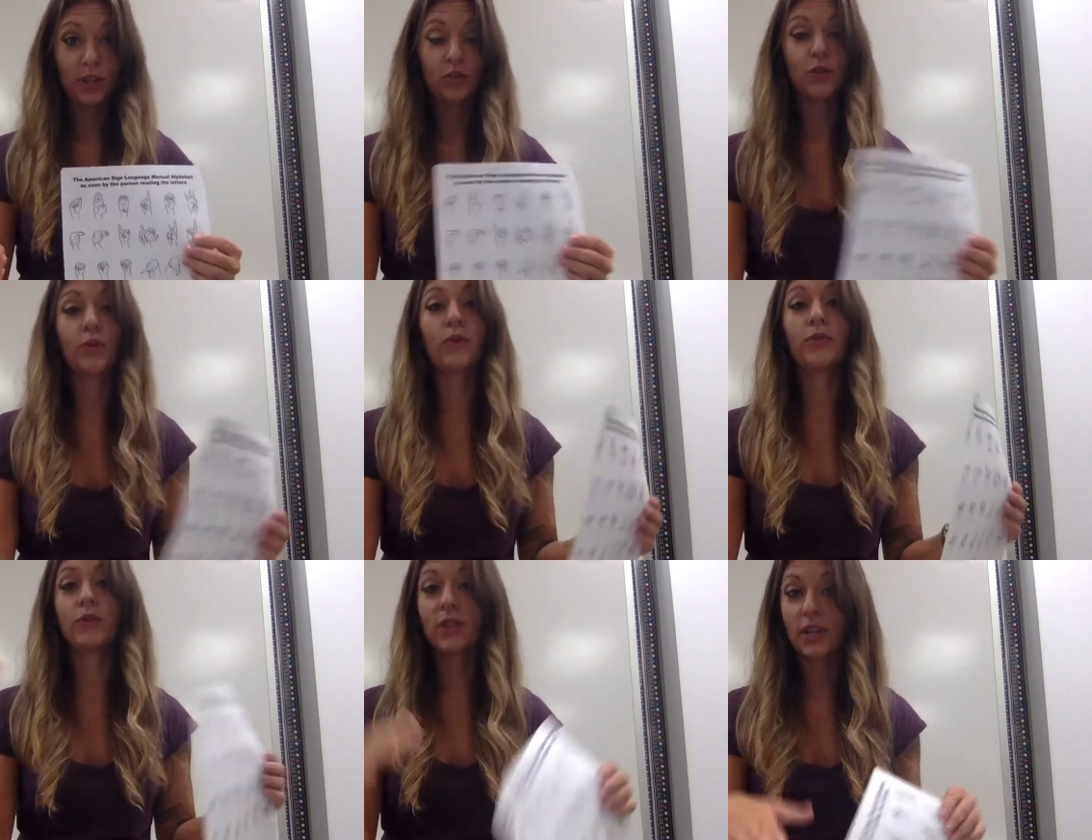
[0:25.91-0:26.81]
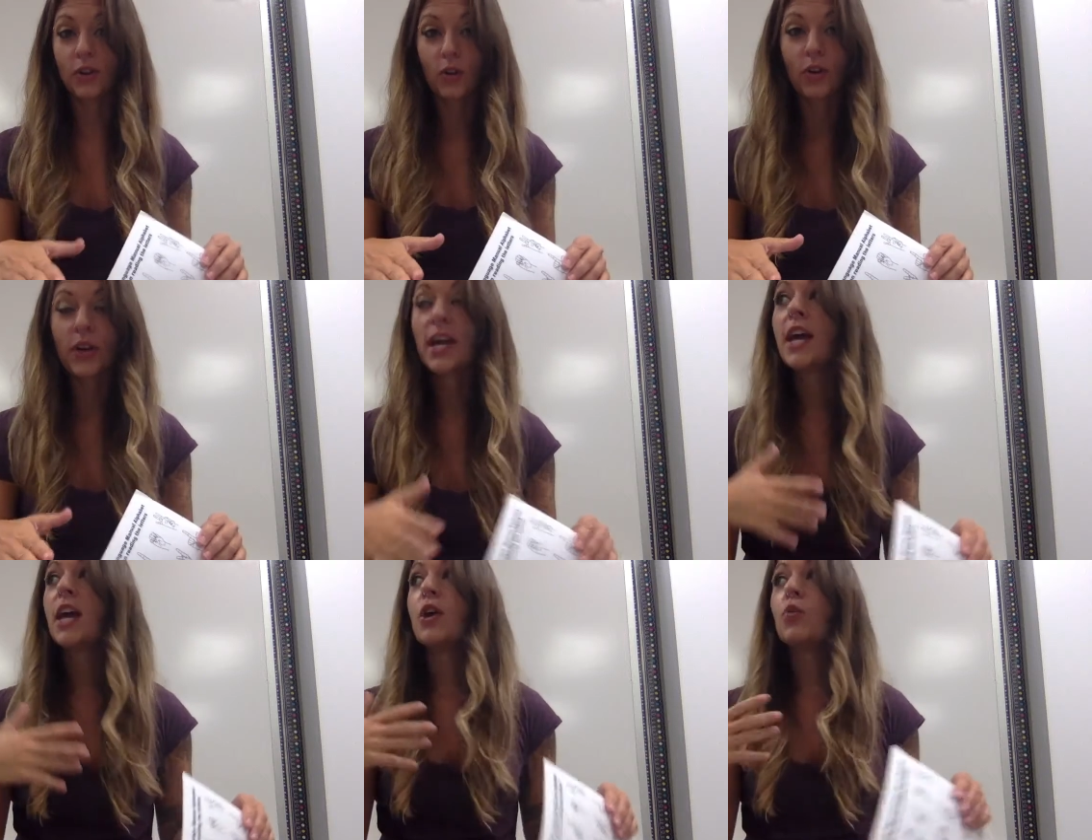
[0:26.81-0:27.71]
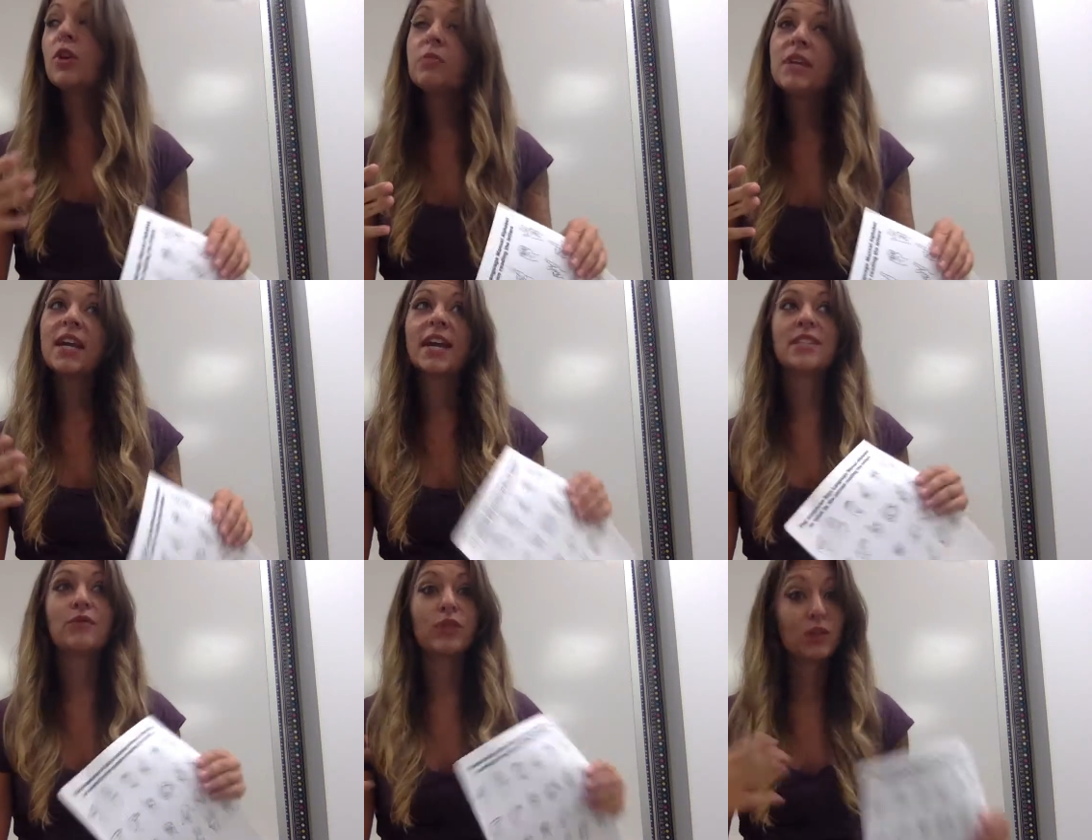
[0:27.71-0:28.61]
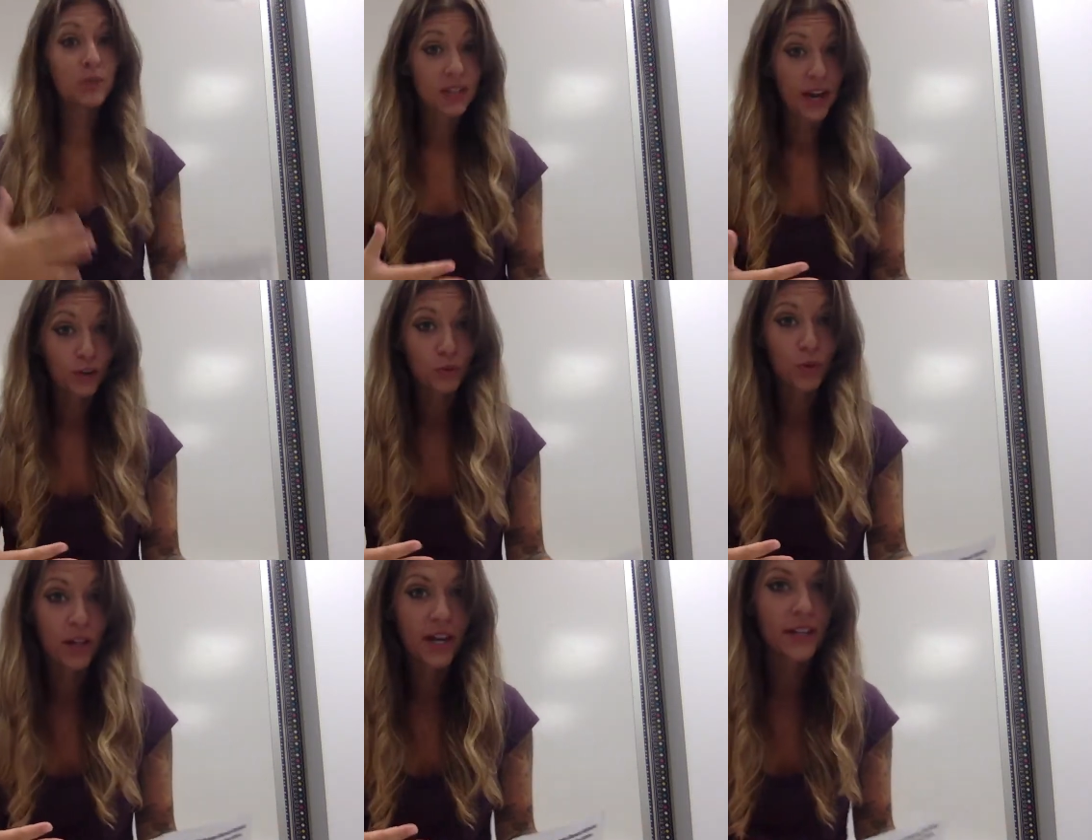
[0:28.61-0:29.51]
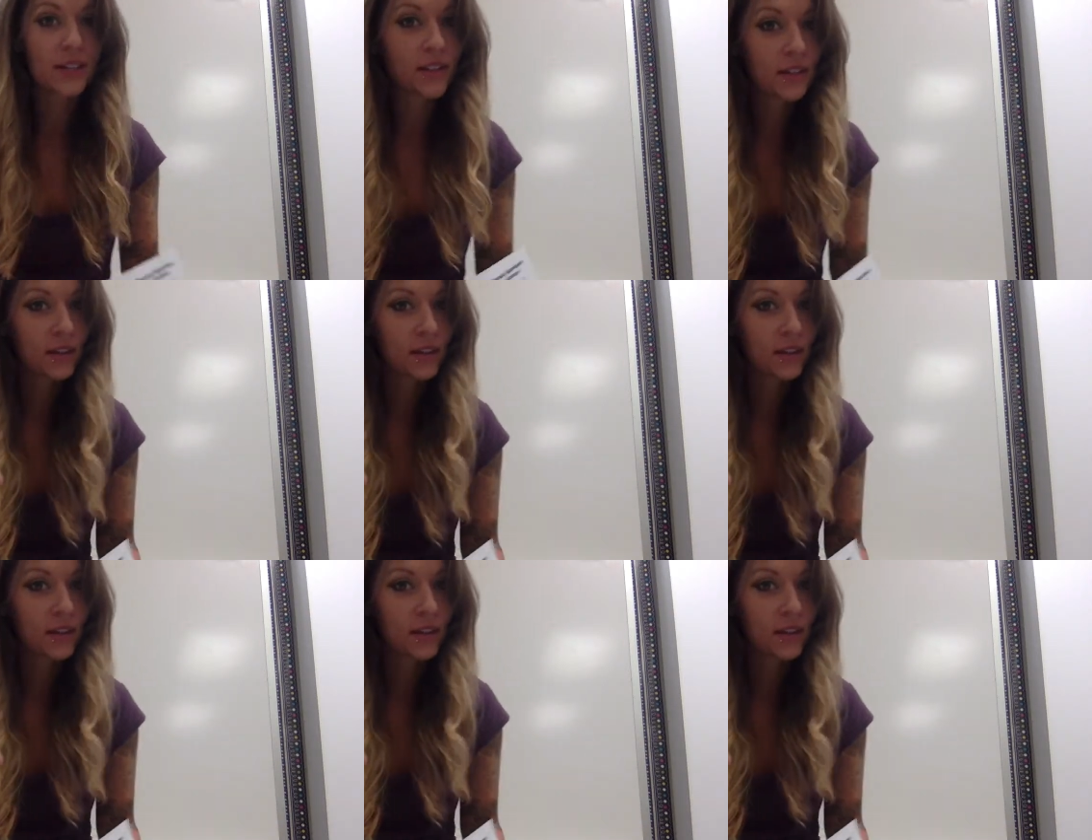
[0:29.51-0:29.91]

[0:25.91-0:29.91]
So if you're signing along with me as if this was actual class,